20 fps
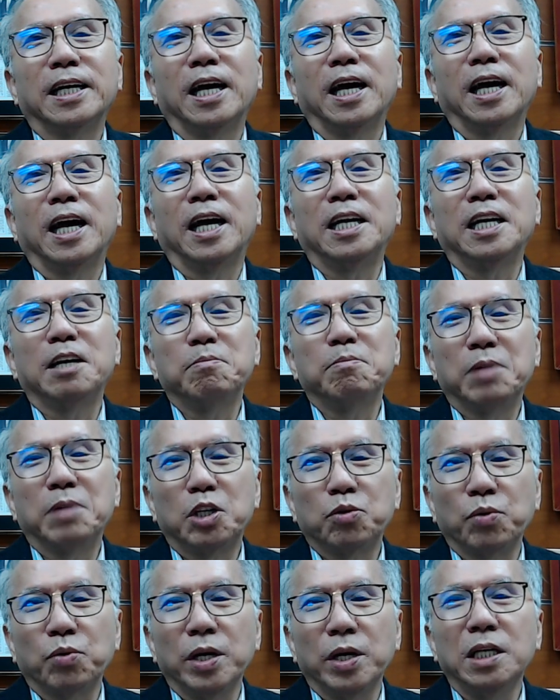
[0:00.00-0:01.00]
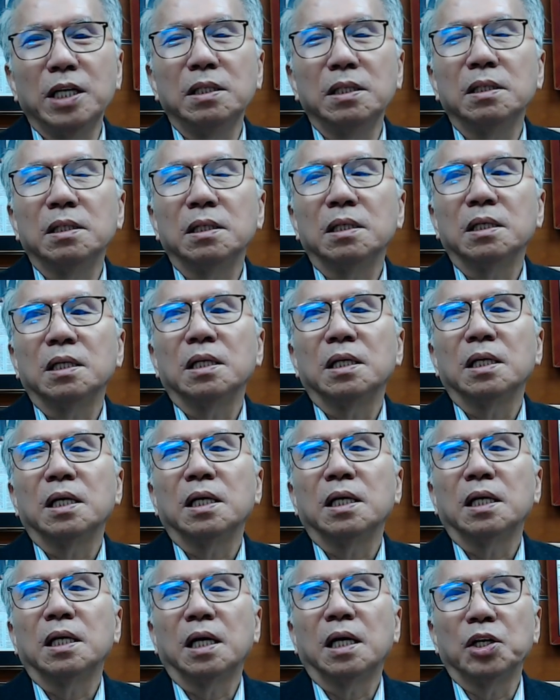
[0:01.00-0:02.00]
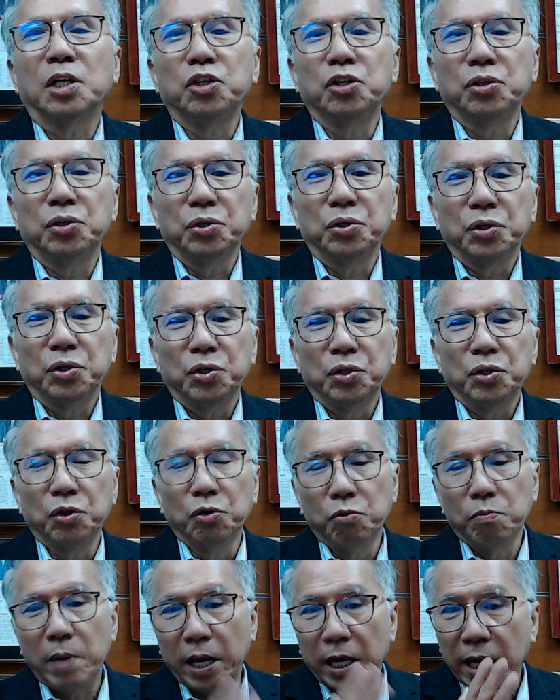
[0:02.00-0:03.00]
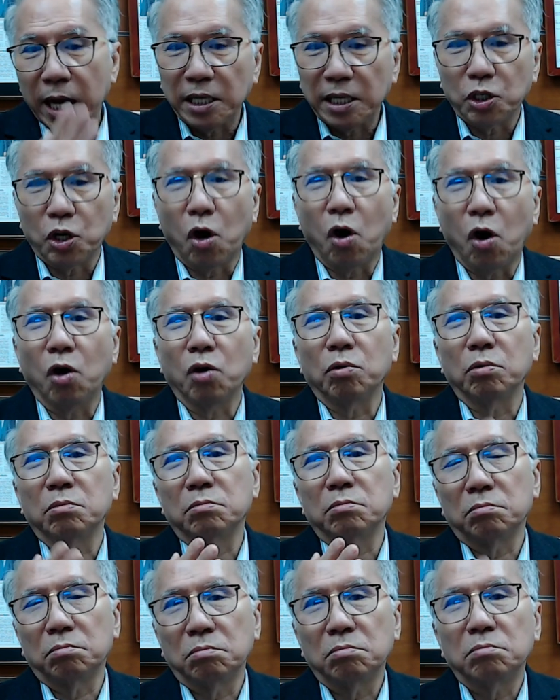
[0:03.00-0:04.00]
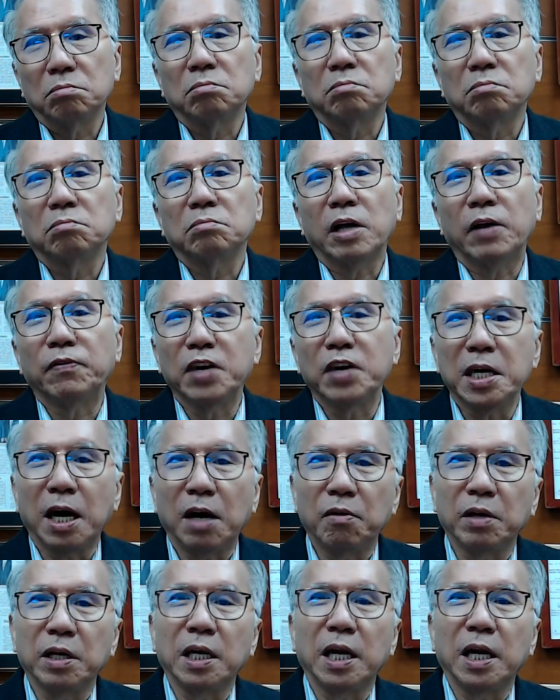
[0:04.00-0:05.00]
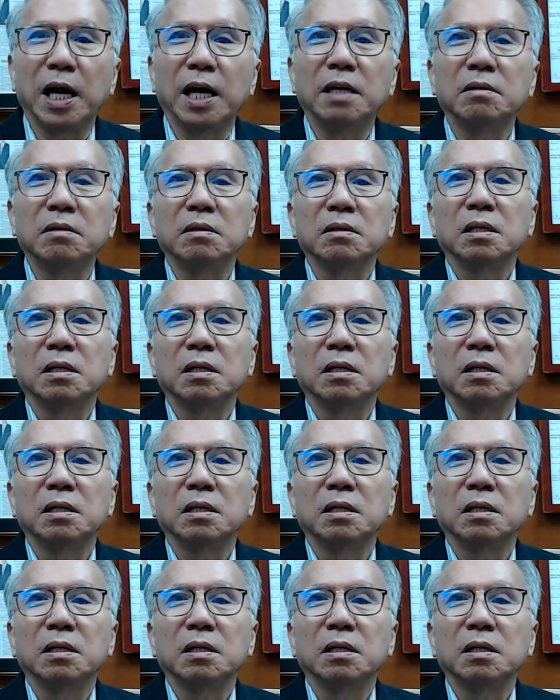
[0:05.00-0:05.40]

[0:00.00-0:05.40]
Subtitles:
And in between, you may get caught every now and then,